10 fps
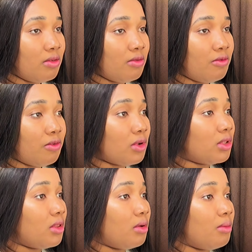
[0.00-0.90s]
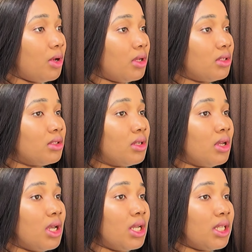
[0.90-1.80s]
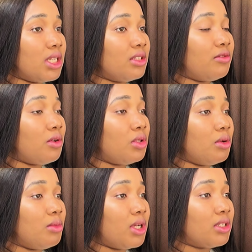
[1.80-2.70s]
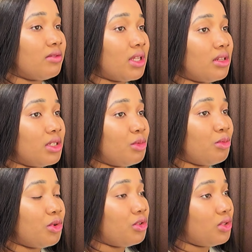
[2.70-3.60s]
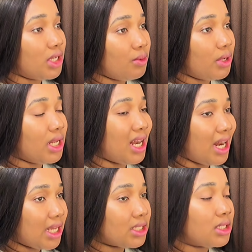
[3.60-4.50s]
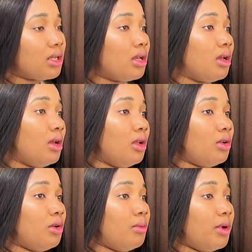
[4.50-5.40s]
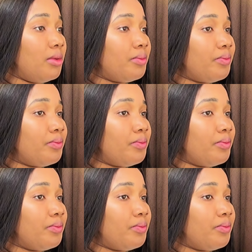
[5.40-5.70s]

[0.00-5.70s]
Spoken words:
fourth numbers. That's the four numbers after the decimal point. You take away the last number.